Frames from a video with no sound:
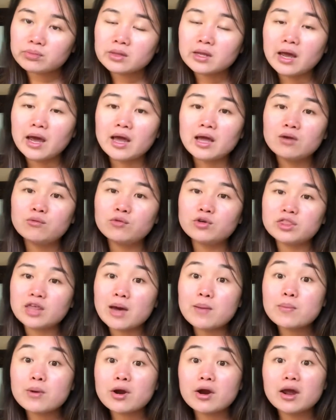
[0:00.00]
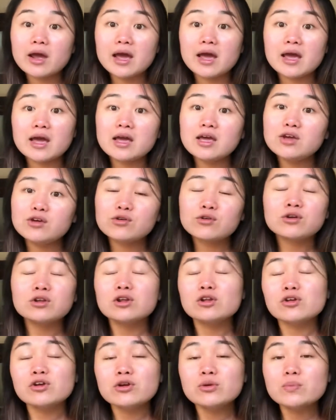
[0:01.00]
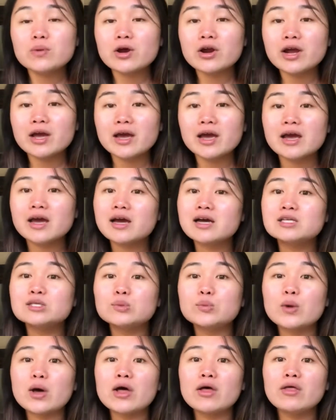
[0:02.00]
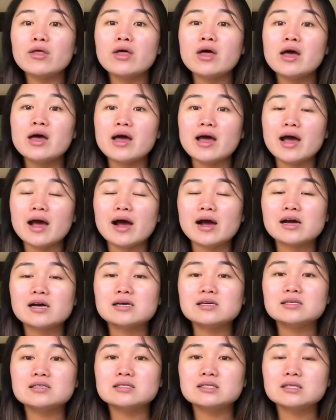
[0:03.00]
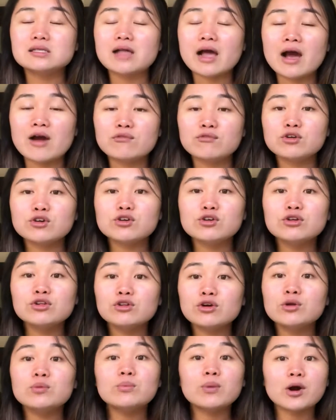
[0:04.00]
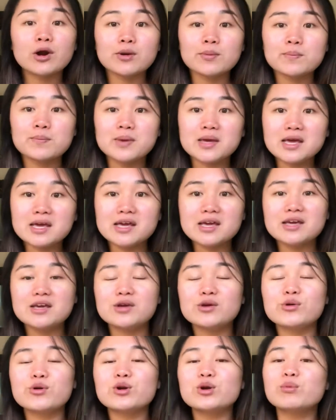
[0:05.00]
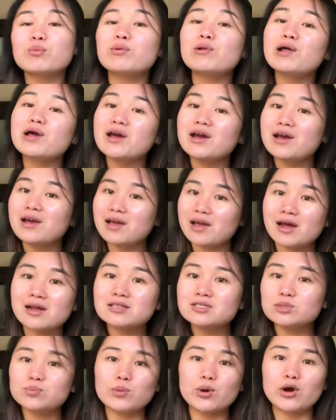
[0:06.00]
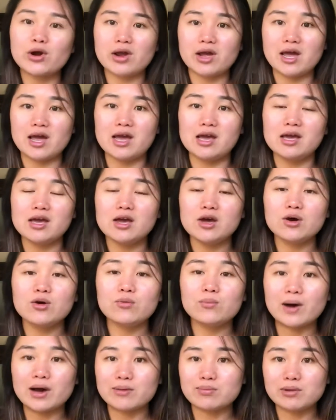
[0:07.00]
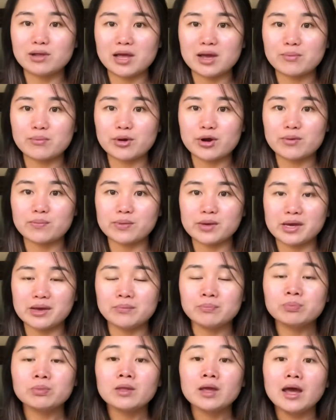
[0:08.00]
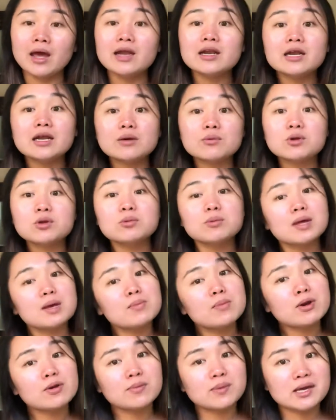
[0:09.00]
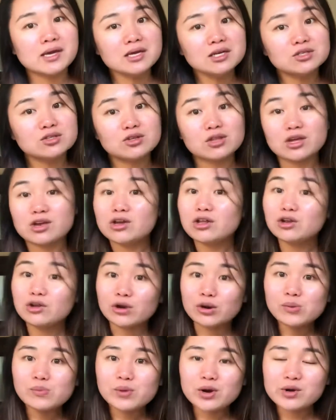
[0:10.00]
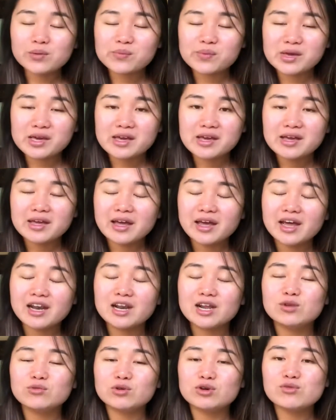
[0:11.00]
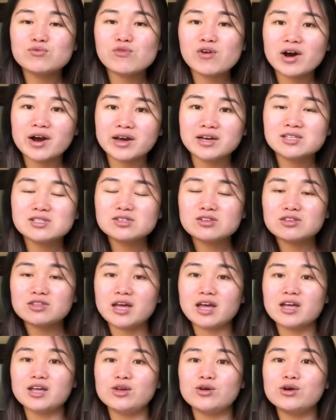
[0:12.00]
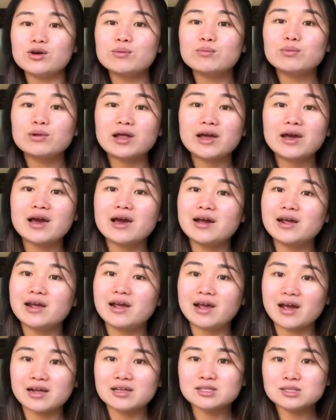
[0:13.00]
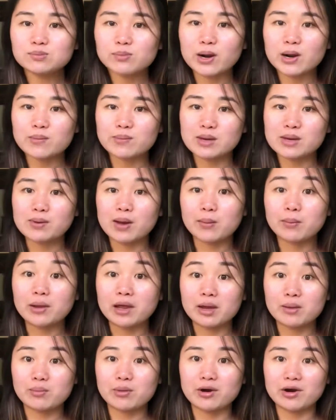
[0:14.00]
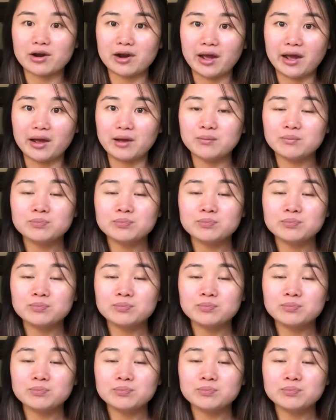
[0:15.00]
And with that part A, you're going to learn part A, as well as after you learn part B, you're going to play against part A by playing part B. And then I'm going to play part B so that you can learn part B, and then rewind so that you can play against part B by playing part A.